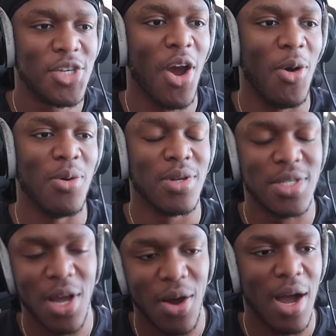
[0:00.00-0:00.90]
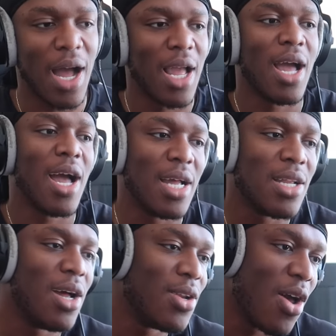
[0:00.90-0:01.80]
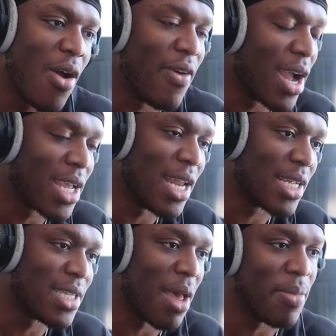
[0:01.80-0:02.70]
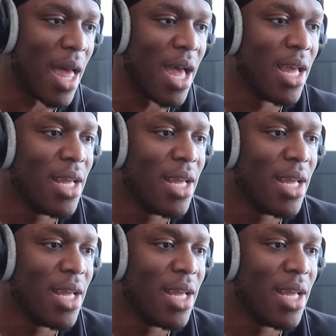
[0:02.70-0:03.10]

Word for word: show, so I, I don't know if I can accept that.